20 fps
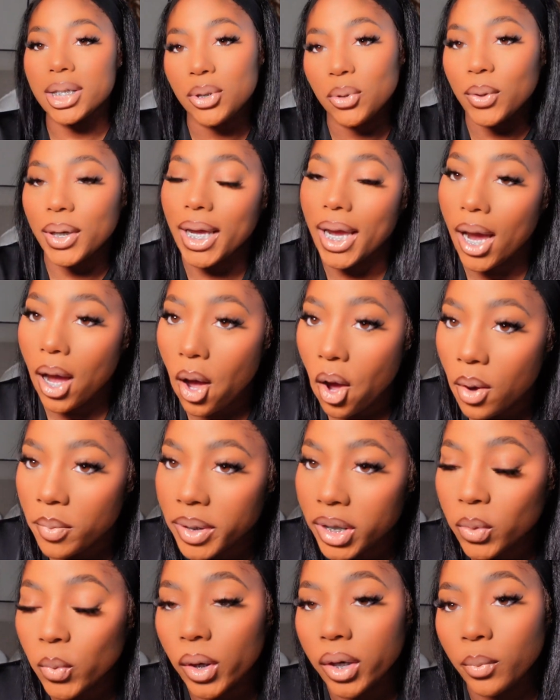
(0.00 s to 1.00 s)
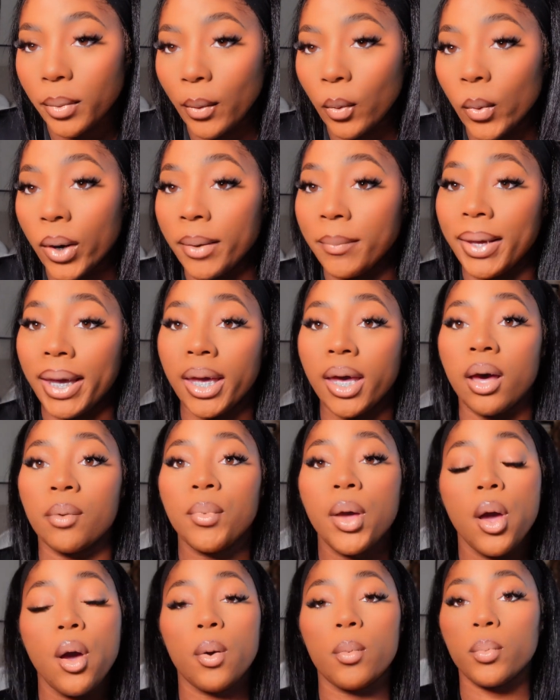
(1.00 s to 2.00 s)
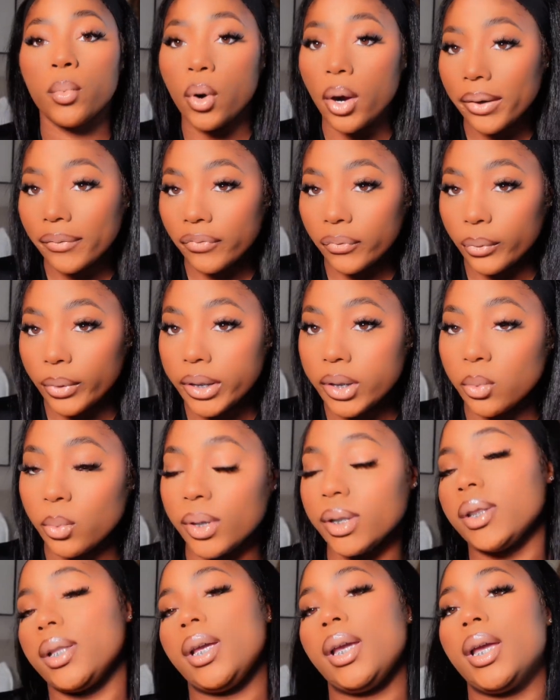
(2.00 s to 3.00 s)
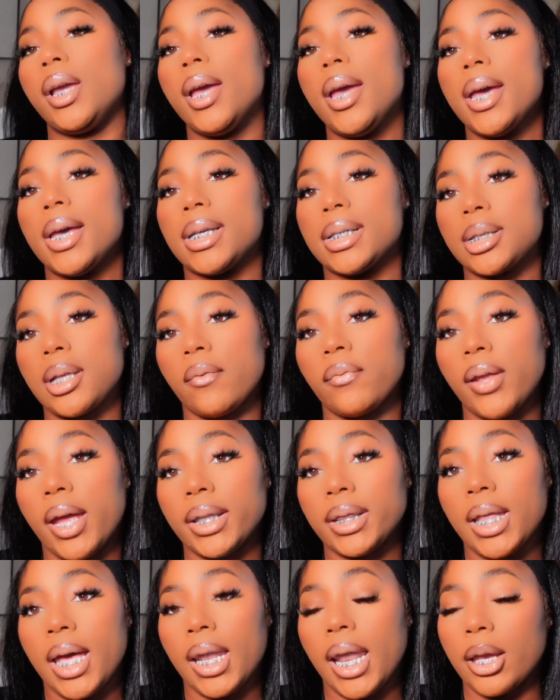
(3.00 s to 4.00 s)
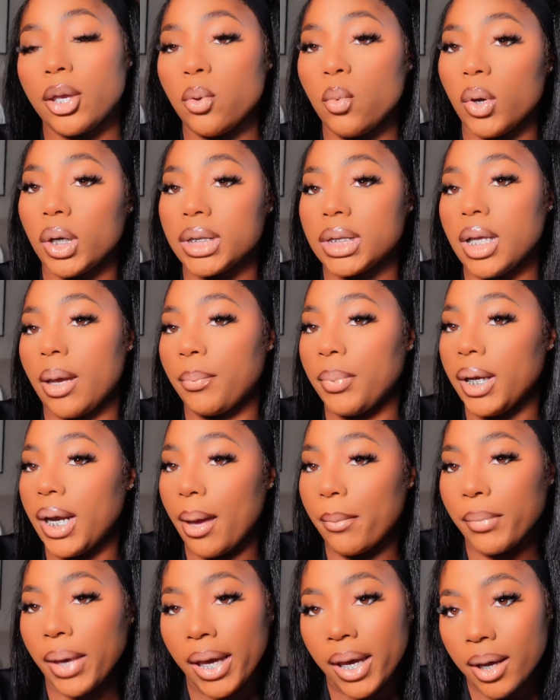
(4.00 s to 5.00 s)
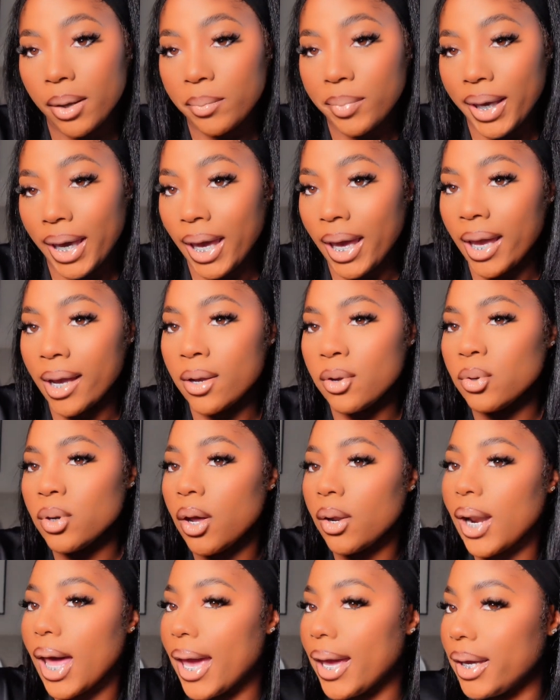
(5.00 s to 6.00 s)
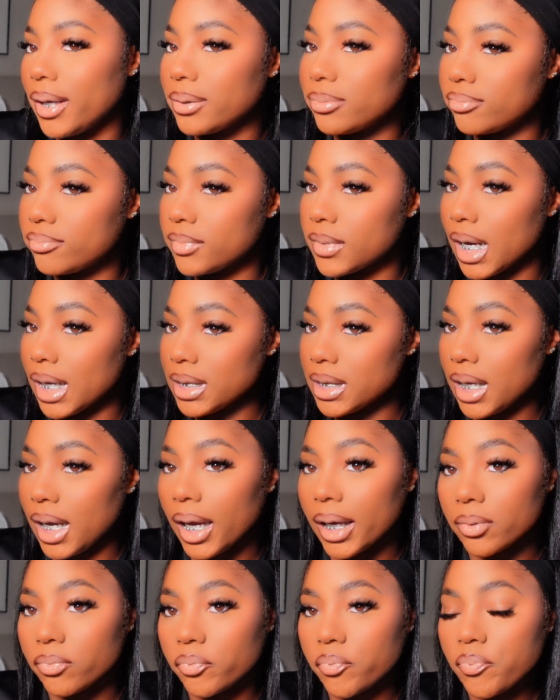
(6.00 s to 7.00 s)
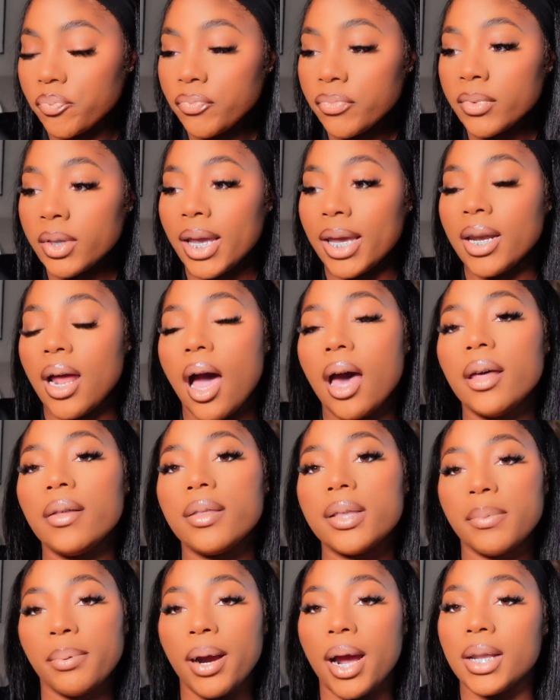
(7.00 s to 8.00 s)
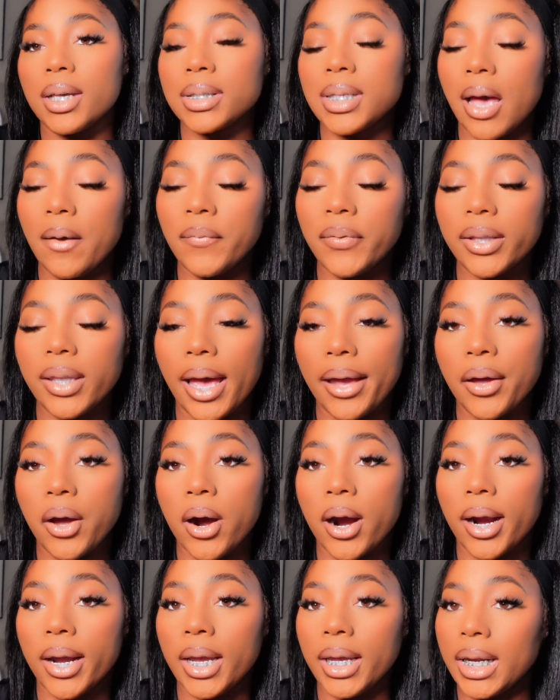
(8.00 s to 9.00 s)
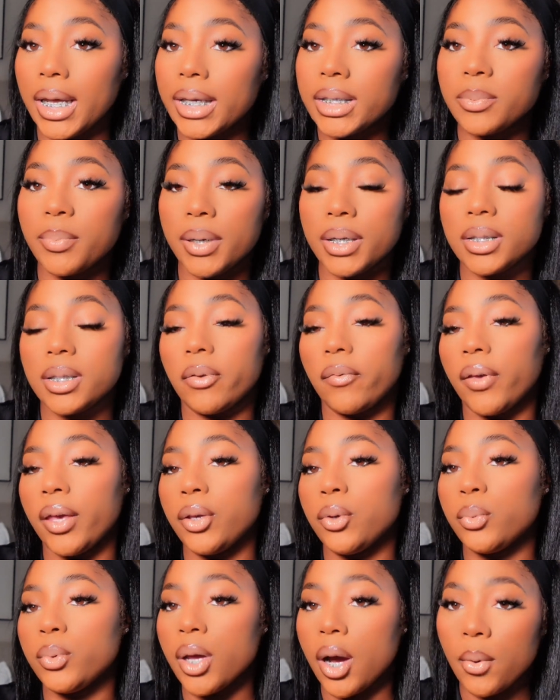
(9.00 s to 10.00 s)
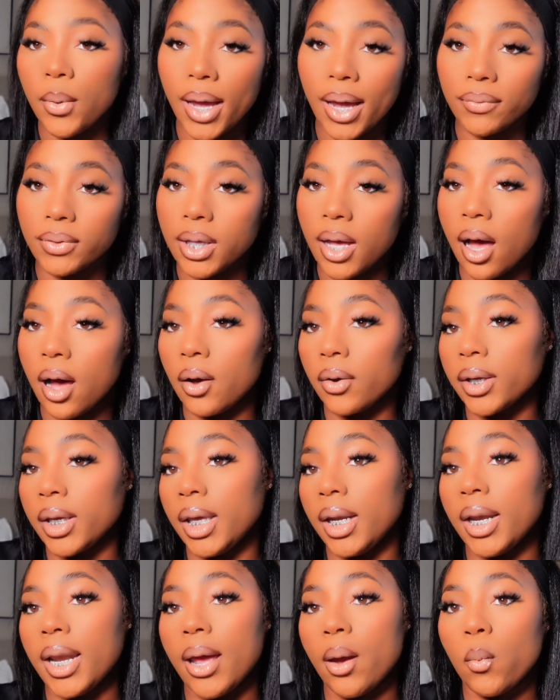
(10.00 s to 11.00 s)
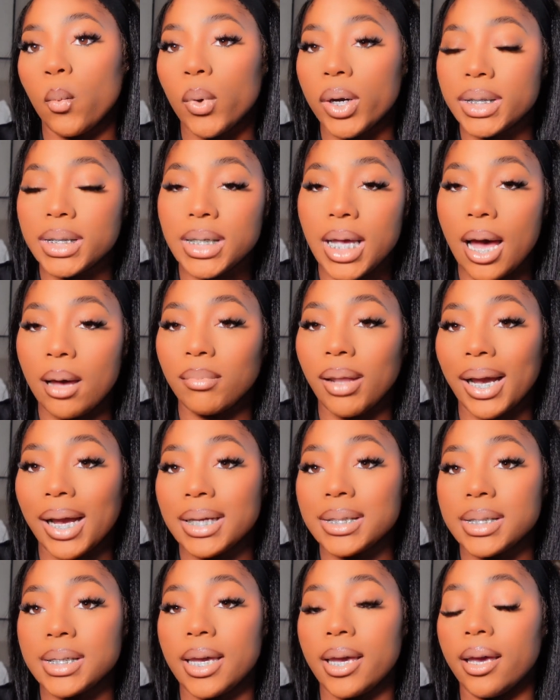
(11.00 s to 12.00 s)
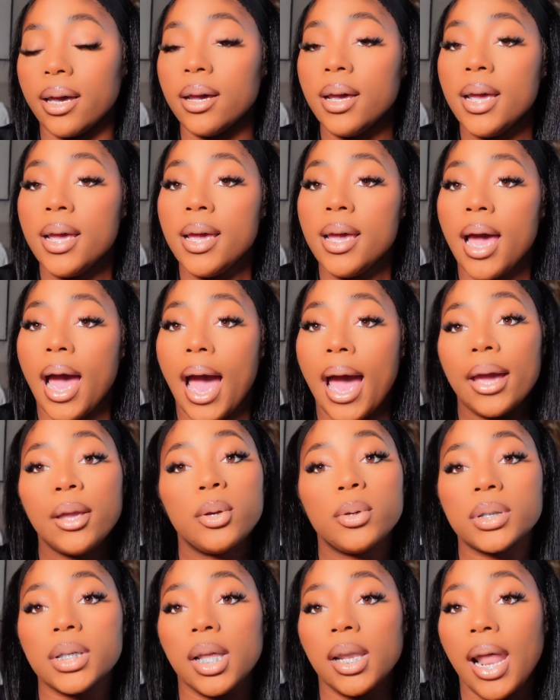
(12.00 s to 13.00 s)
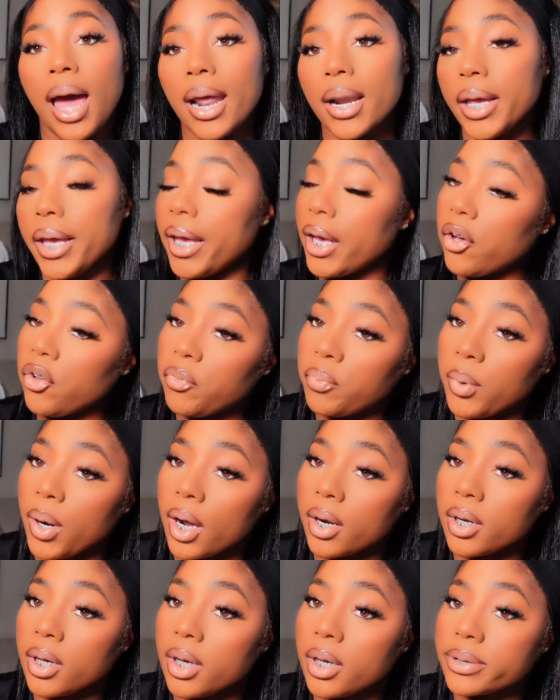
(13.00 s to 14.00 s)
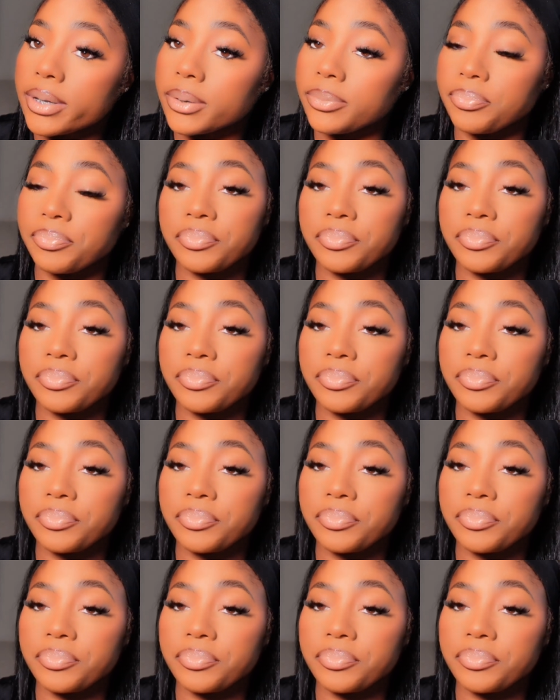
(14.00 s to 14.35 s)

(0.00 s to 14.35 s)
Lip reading: do it at home and you want to wear makeup more frequently and stuff like that, like you want to step in that makeup bag, you know, like, that's it. And all of the products I feel like are inexpensive, and you don't have to all get it at one time. Like I said, I use a lot of e.l.f. products,